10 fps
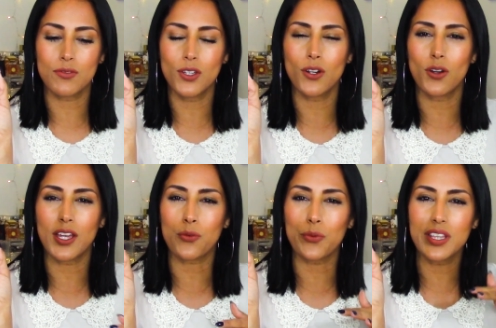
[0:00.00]
you know,
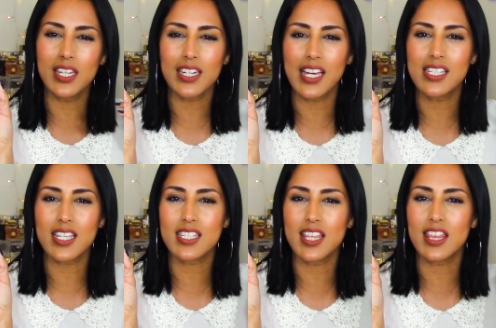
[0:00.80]
like really
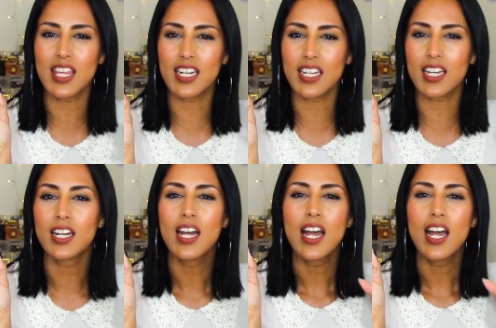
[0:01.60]
nice synthetic,